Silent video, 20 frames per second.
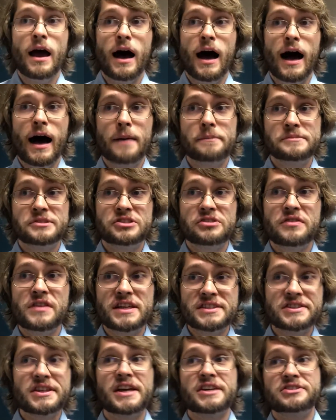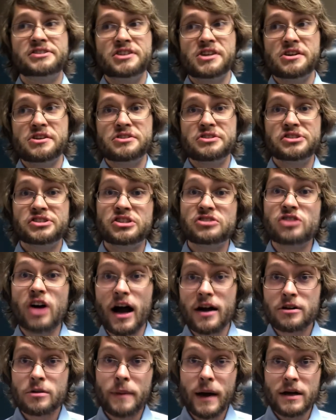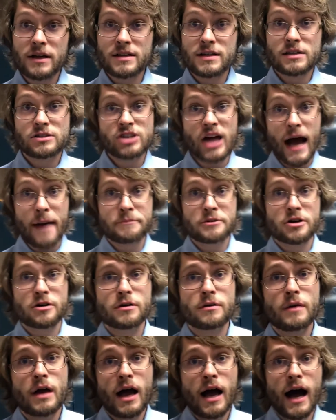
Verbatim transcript: Um, so this gets used and talked about in the chapter.